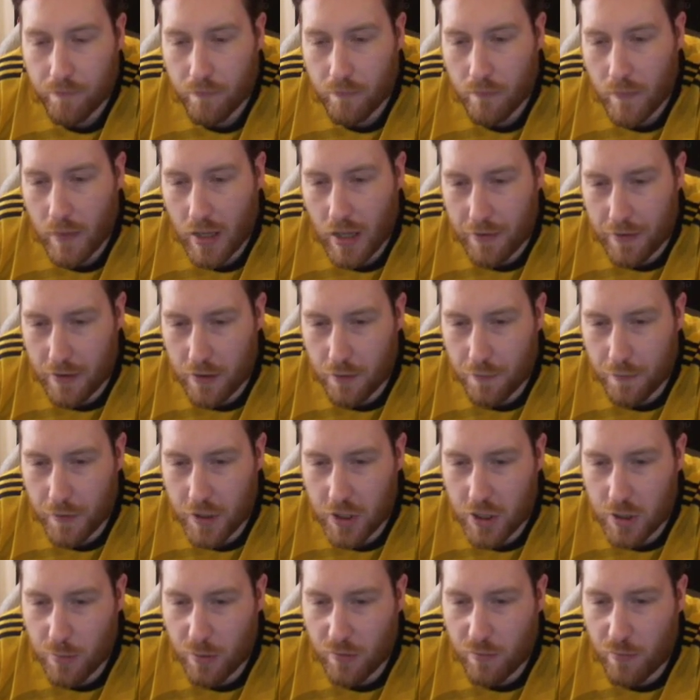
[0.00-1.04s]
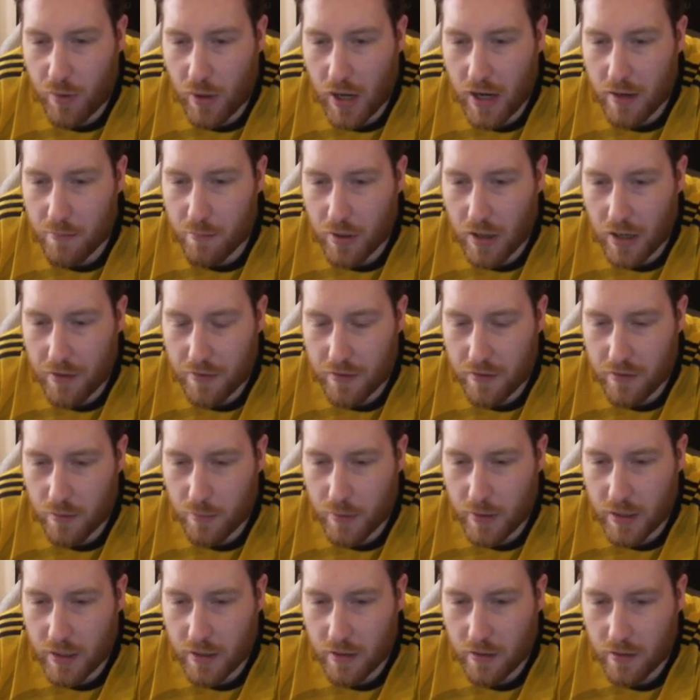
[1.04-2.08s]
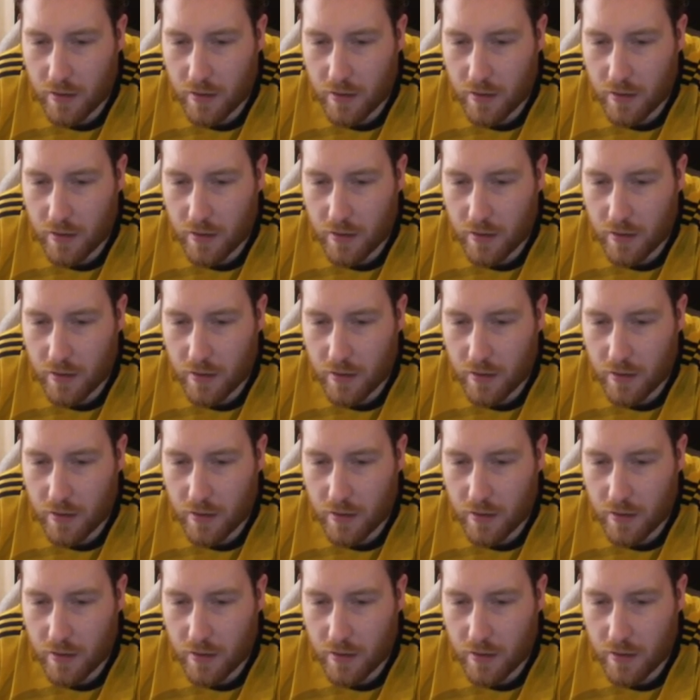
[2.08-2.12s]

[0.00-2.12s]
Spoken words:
I think they'll finish above Brighton, but I think they'll be here.